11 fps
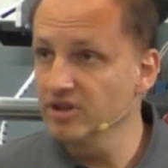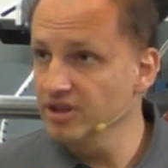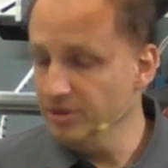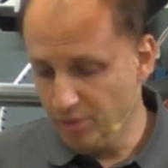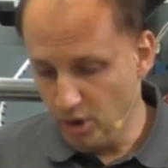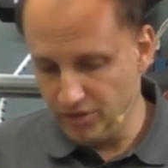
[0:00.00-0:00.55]
an
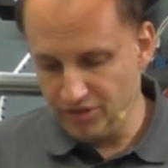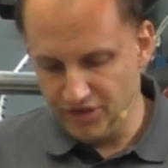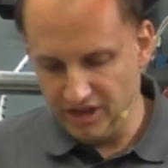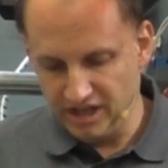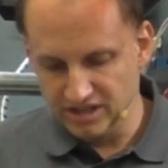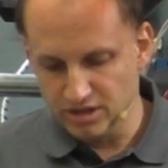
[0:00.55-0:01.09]
important
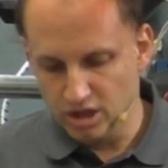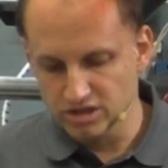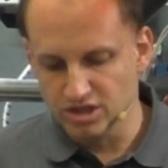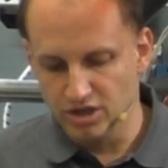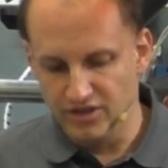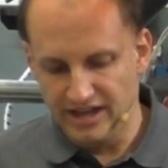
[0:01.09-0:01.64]
thing is
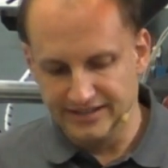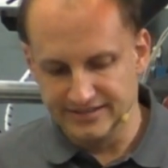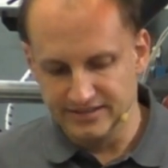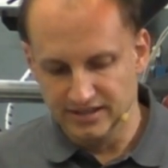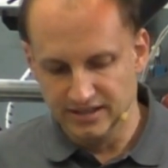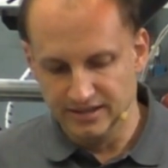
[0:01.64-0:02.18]
also that
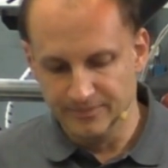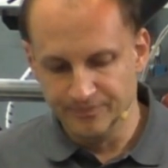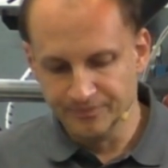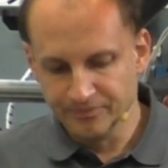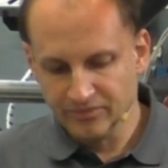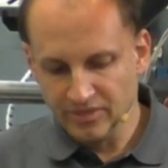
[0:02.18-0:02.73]
uh,
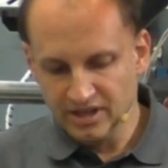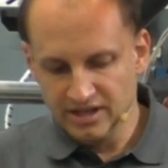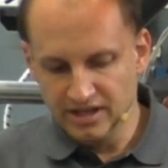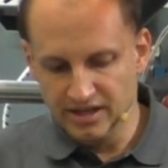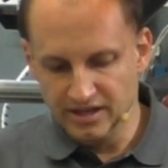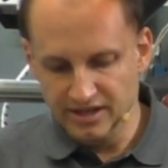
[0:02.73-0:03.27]

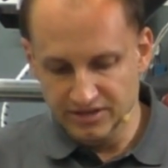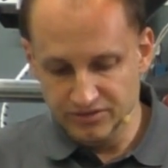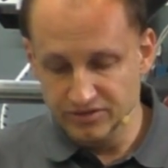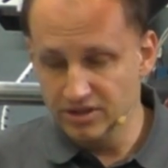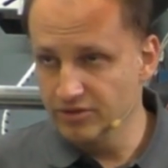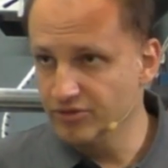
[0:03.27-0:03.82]
uh, in
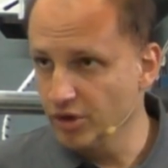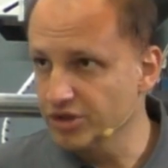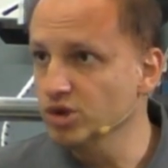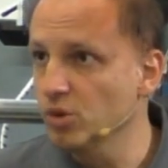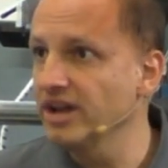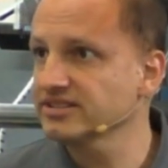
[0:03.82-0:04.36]
the, for the
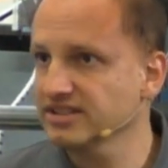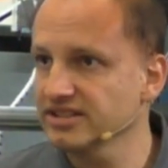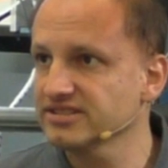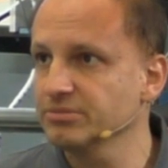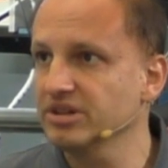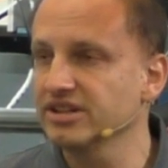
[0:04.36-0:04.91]
US
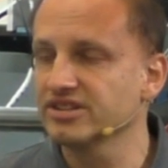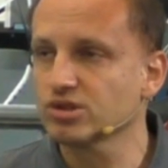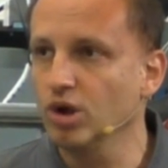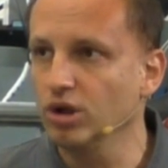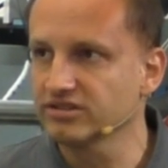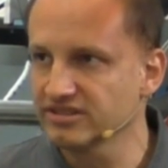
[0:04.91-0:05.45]
customer, it's
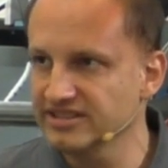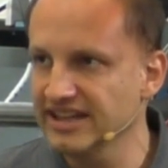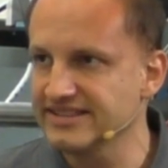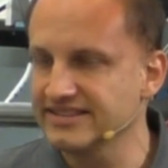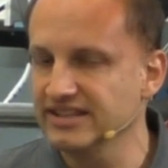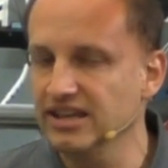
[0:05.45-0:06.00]
called
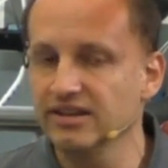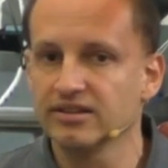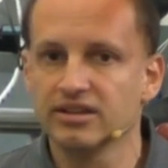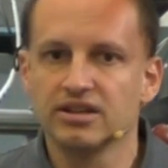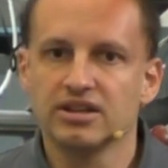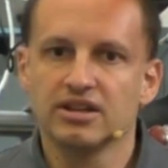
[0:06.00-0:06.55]
TEDC,
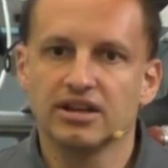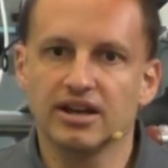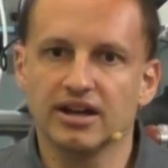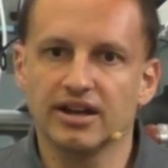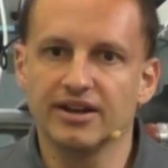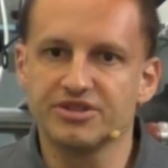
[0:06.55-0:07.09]

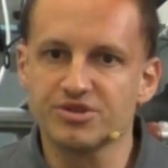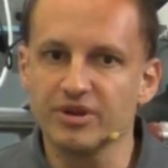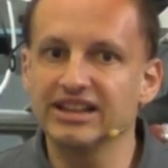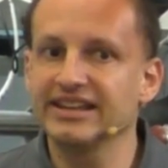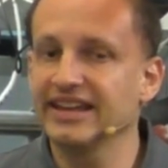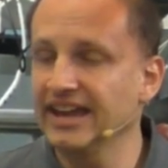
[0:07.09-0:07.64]

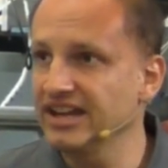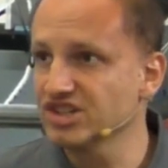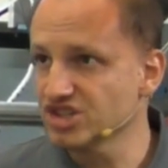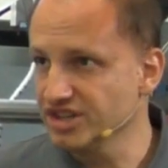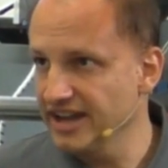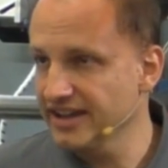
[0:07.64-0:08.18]
trailing
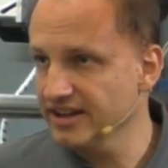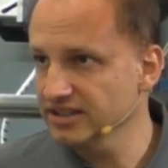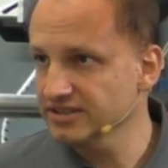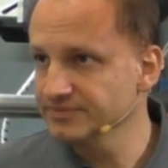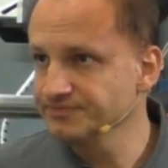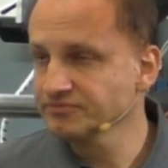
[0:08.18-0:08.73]
edge die cut.